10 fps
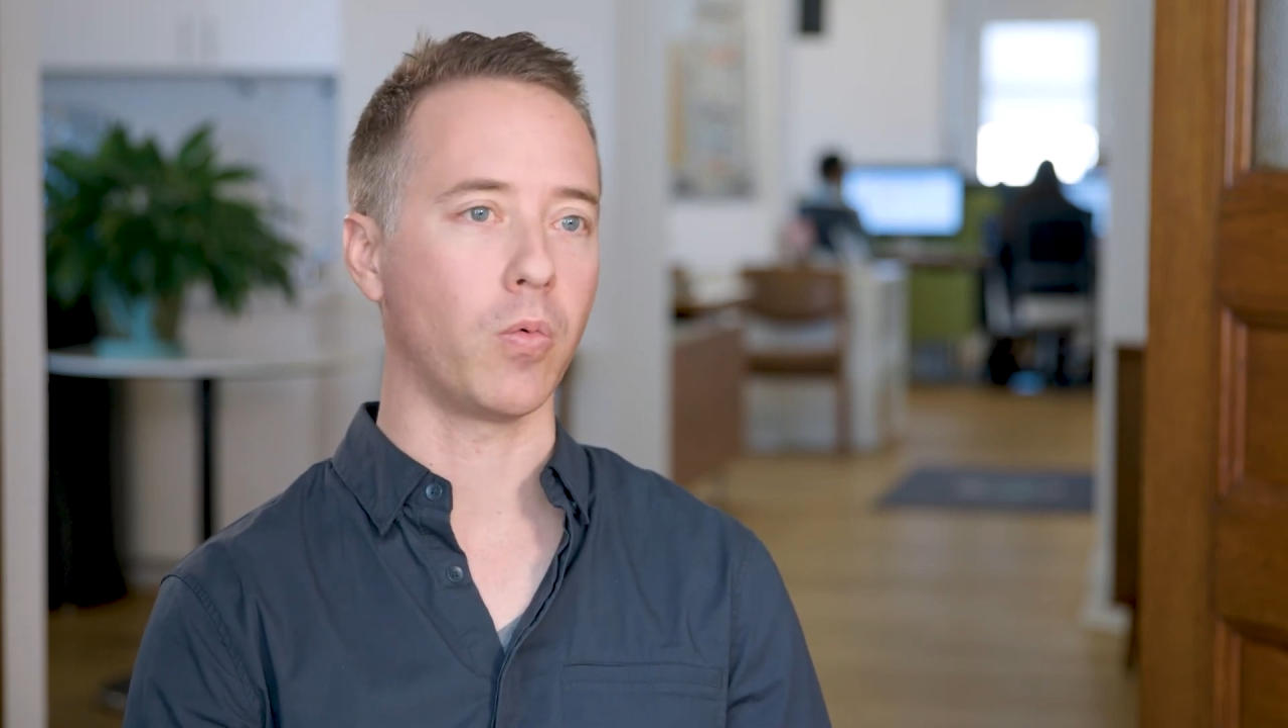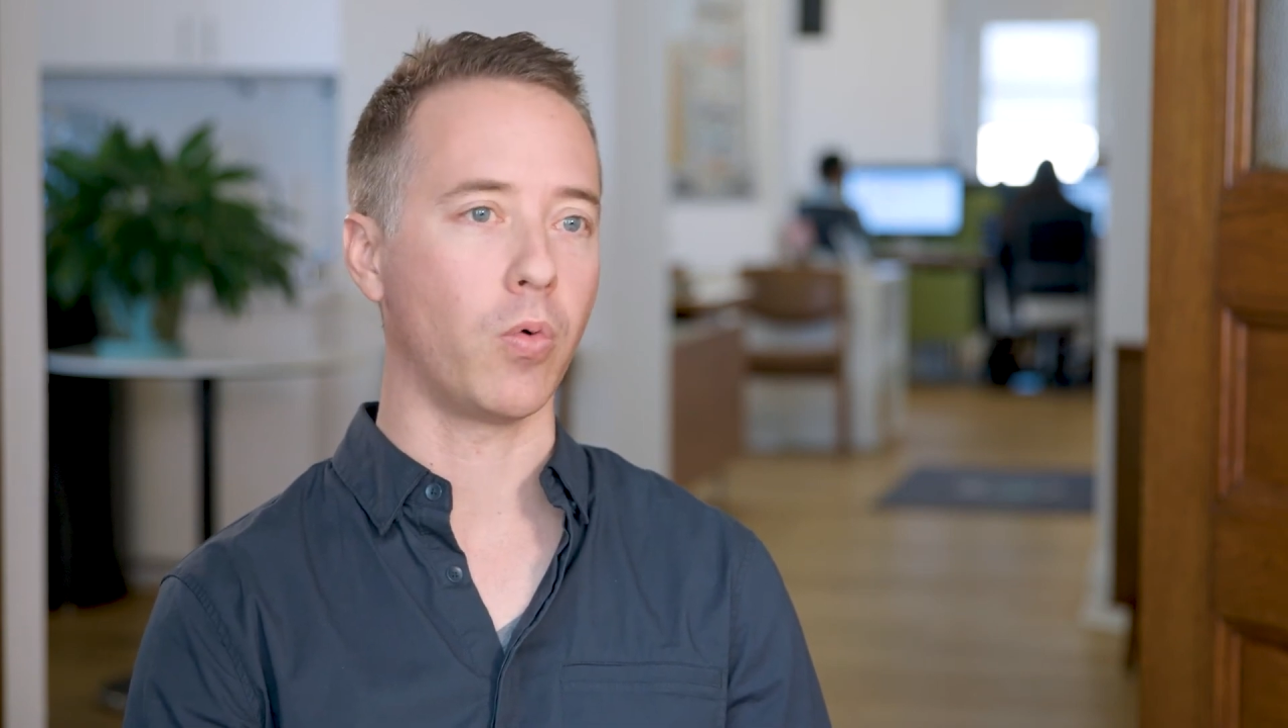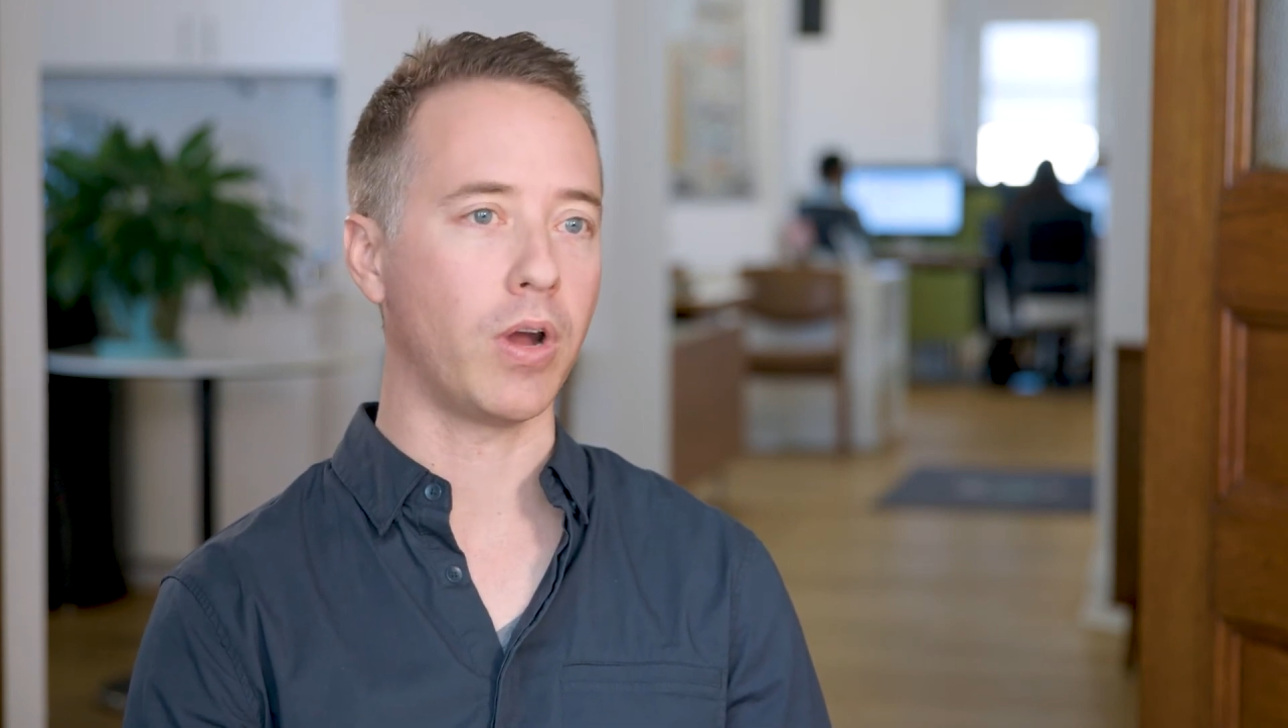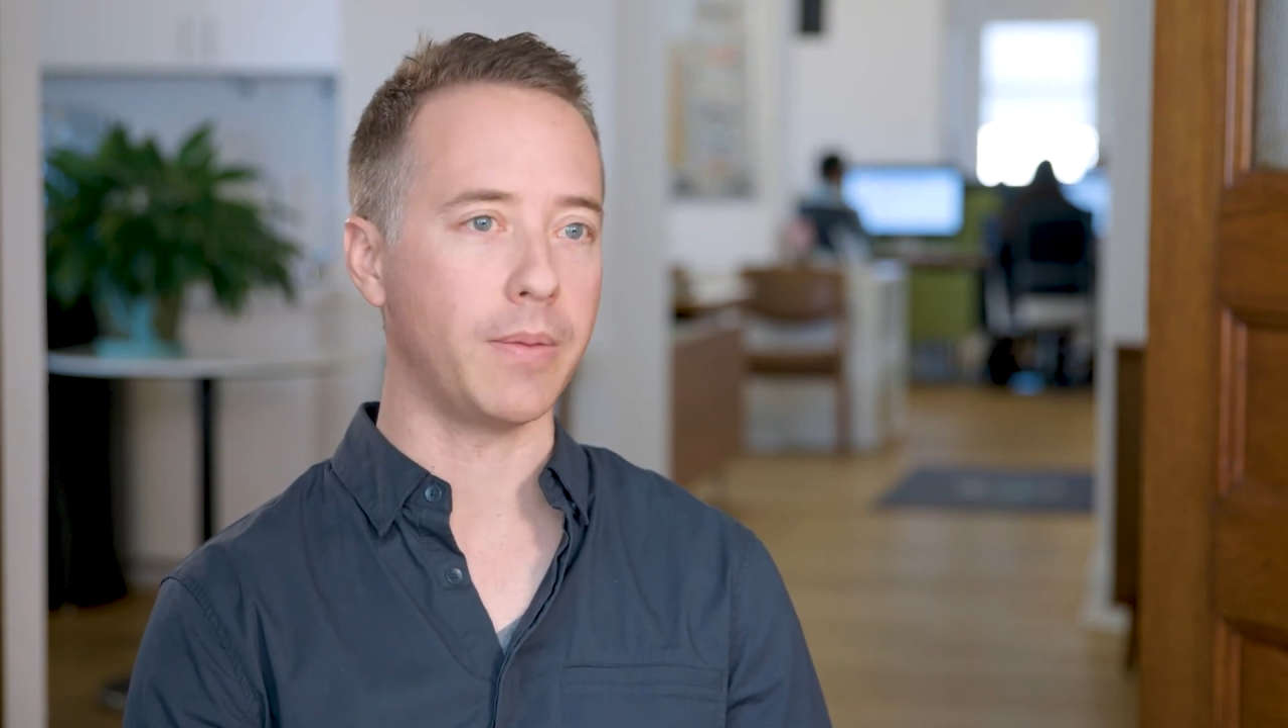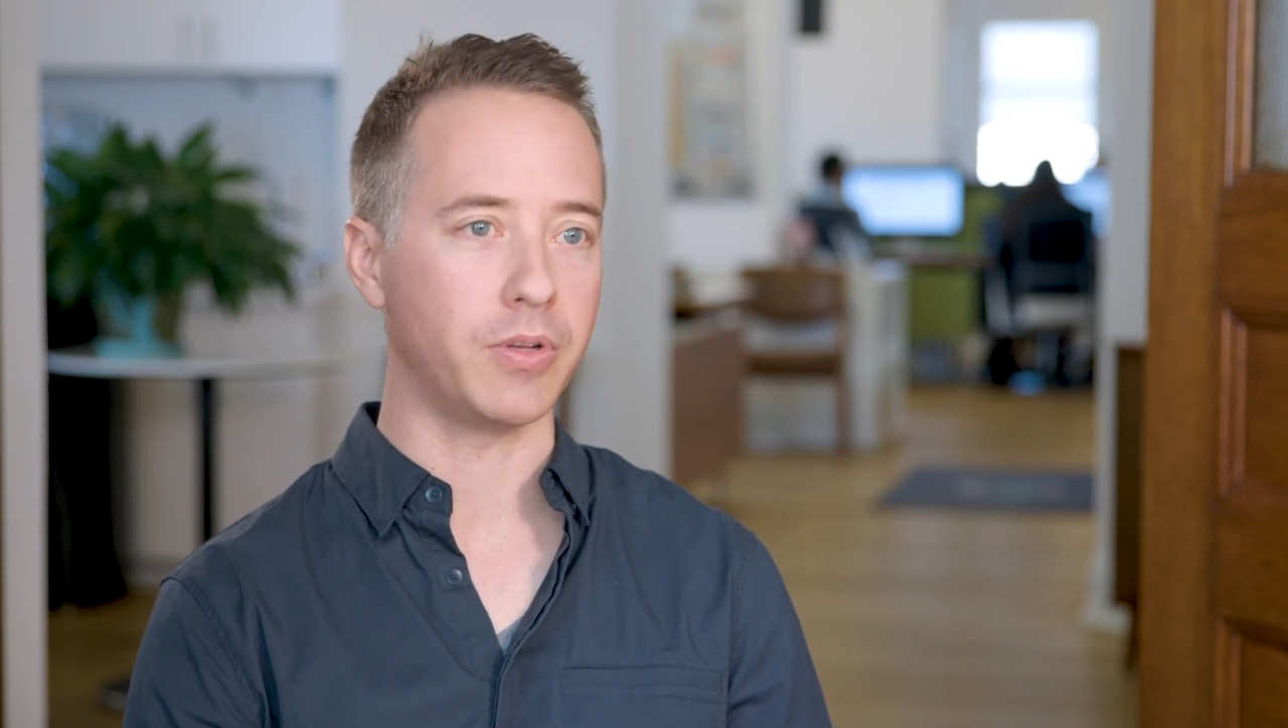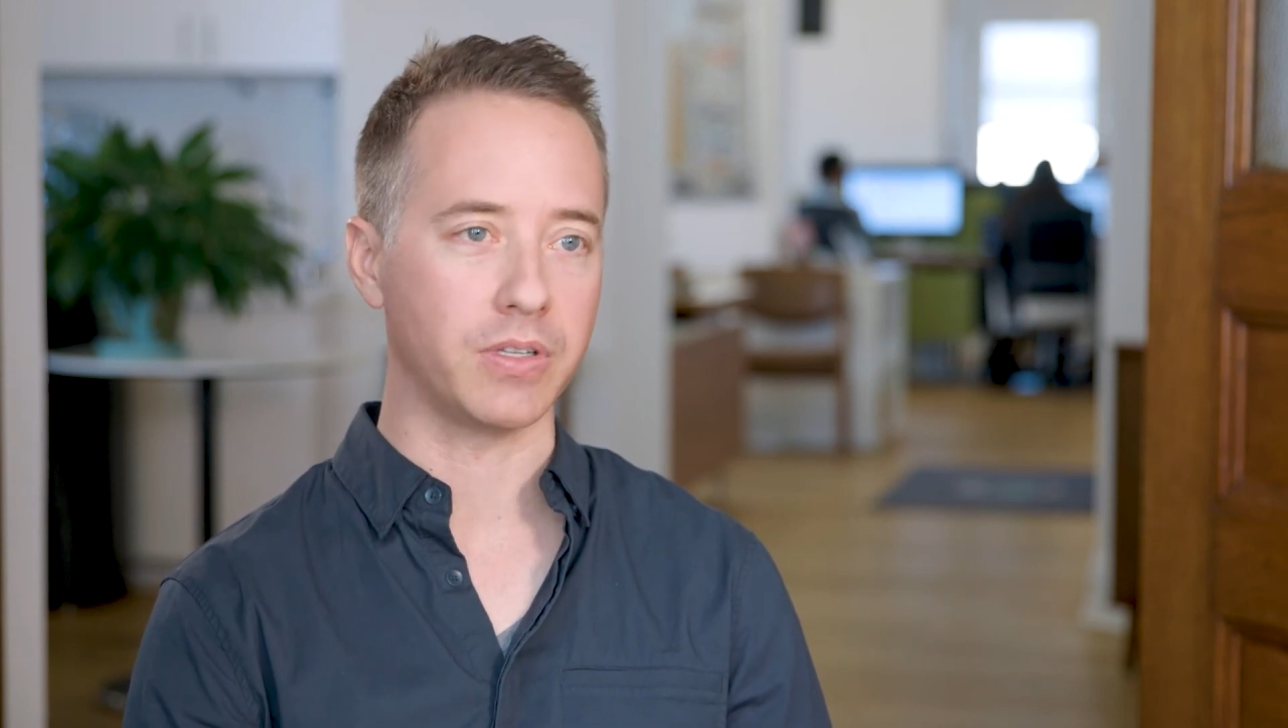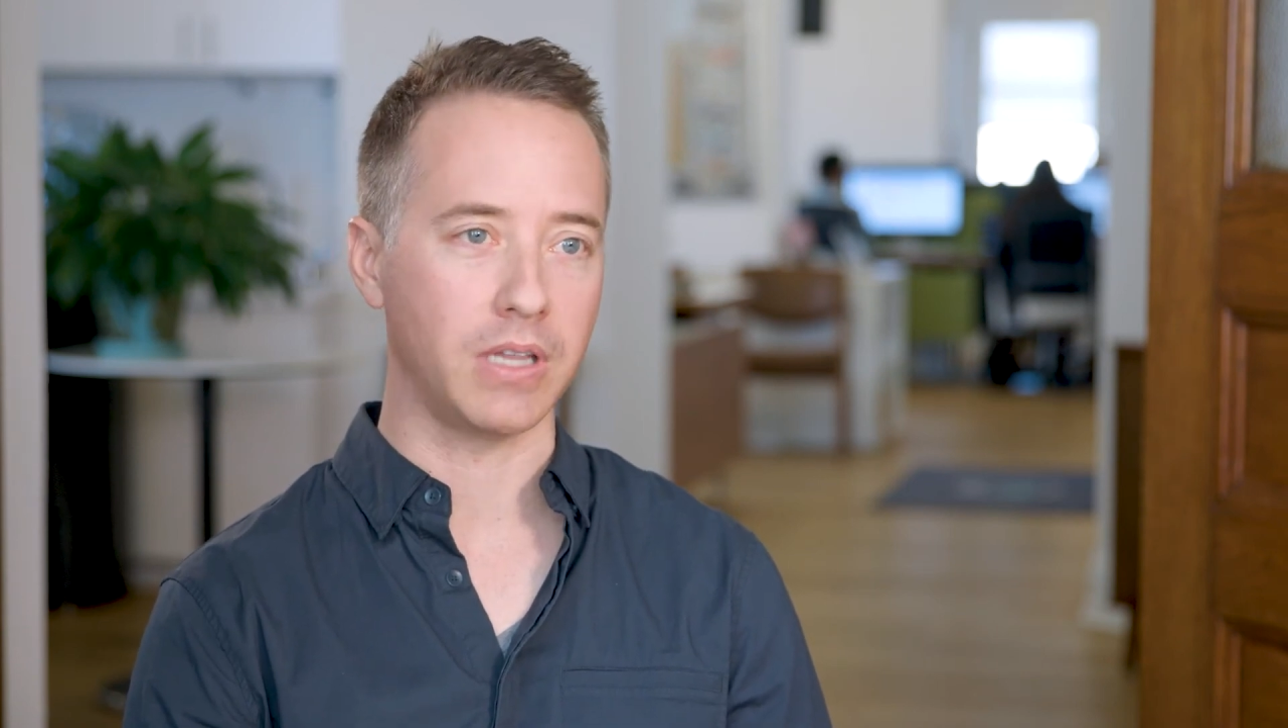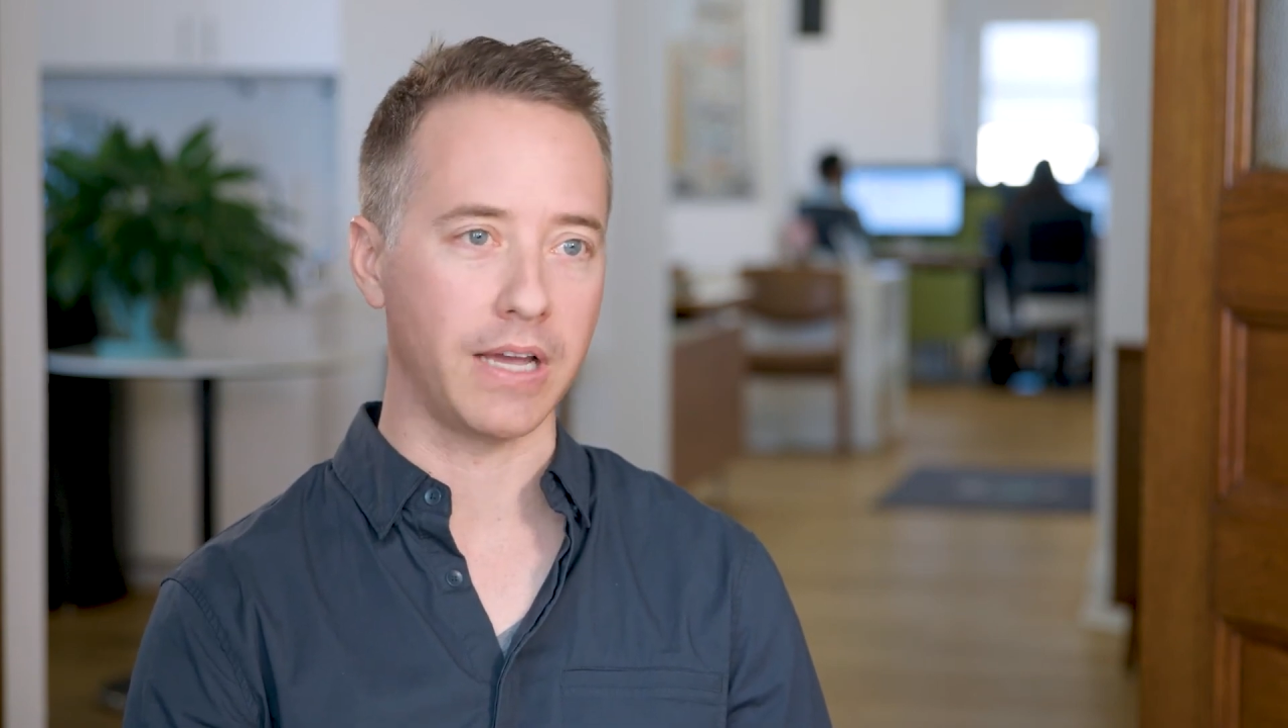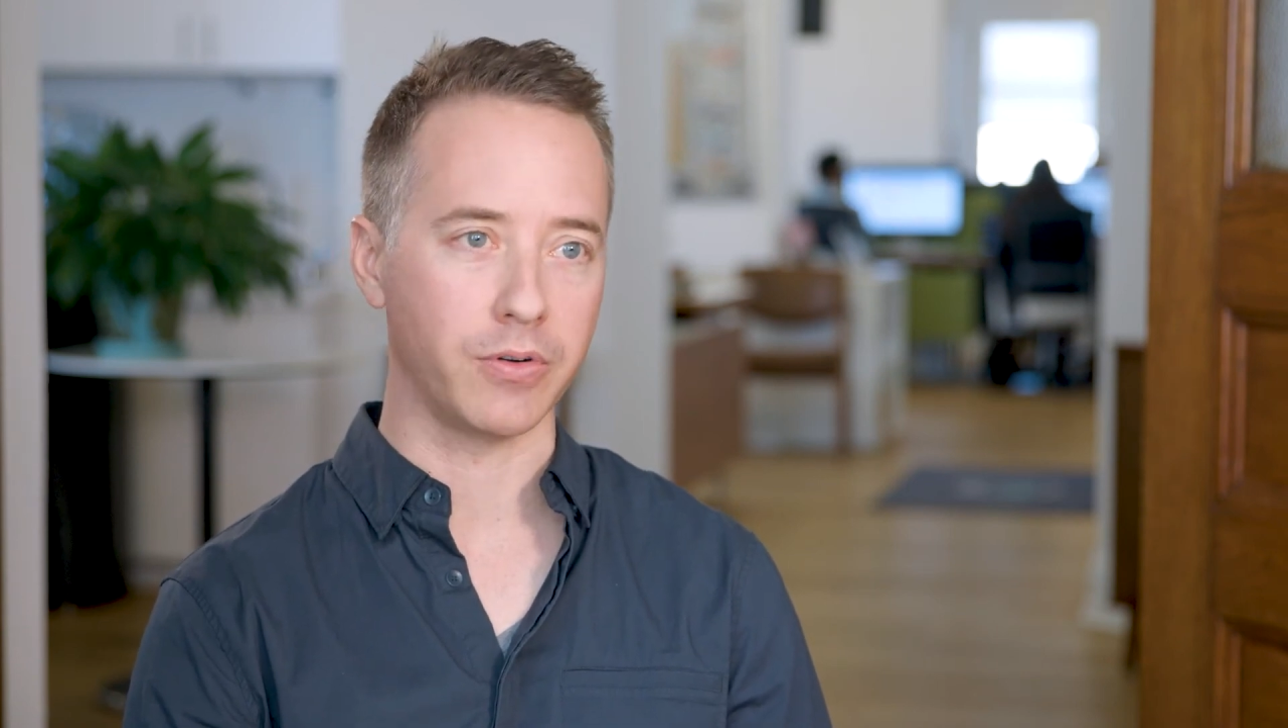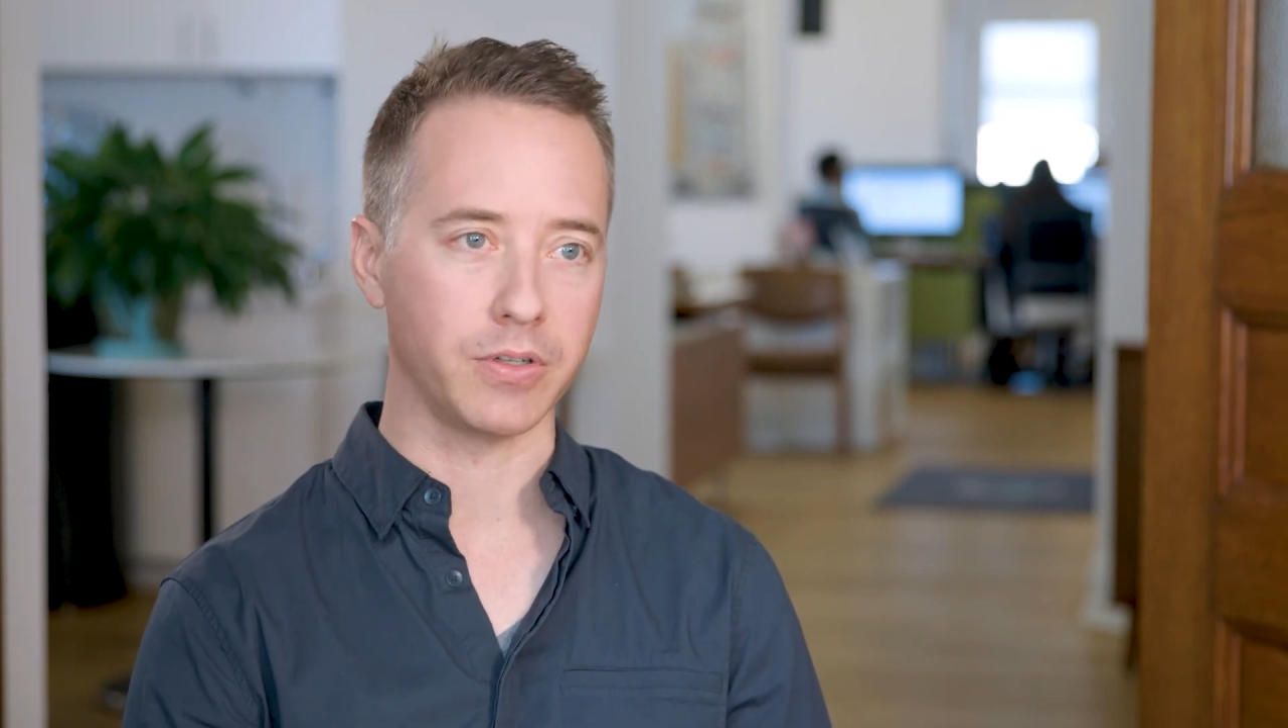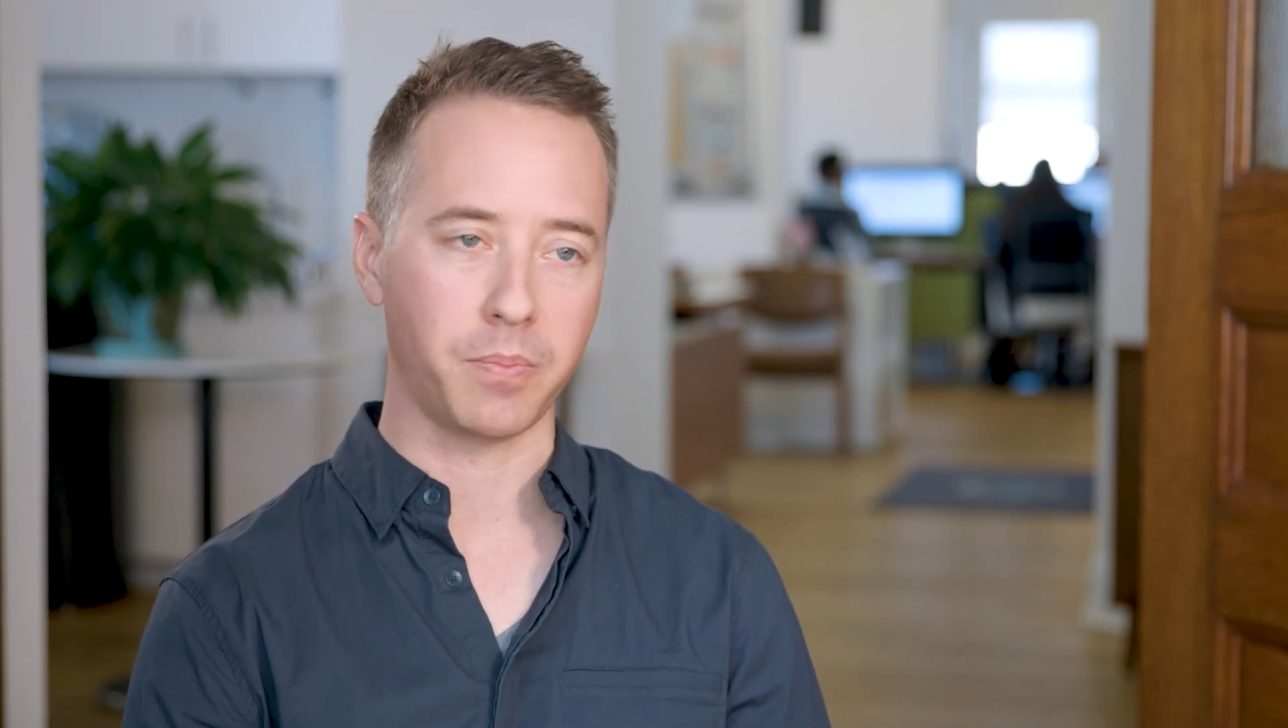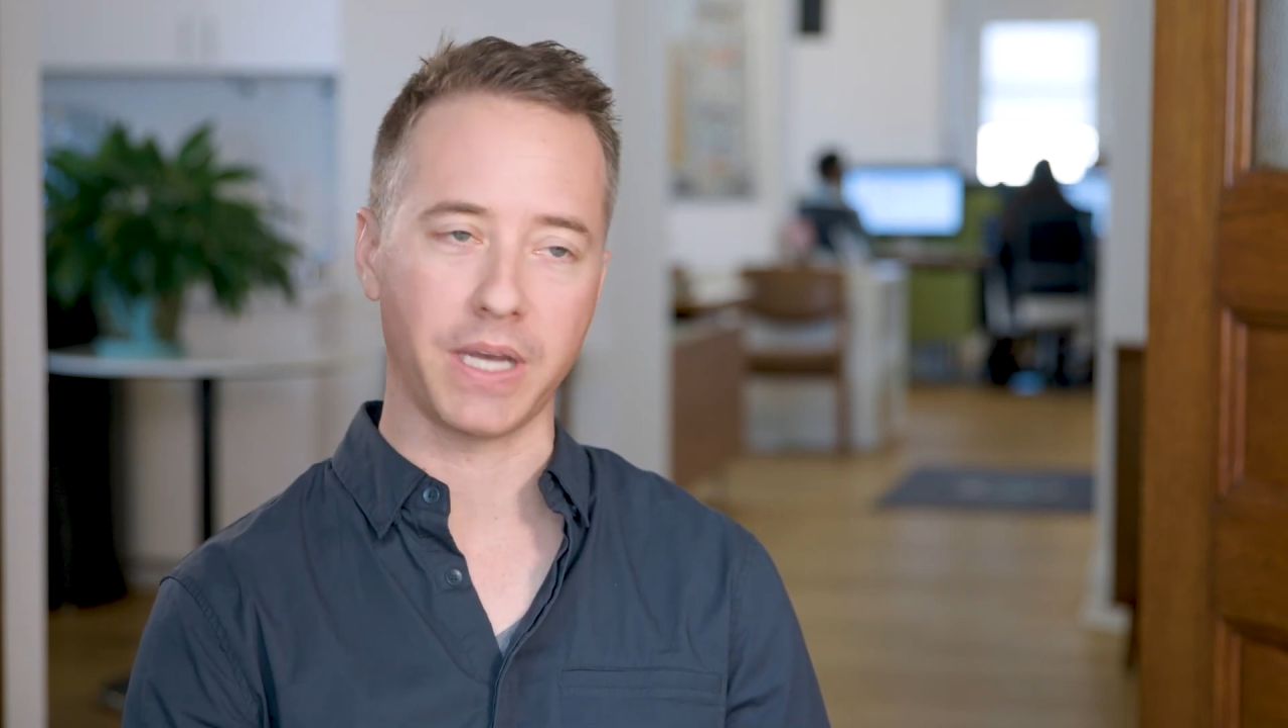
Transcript: we're able to leverage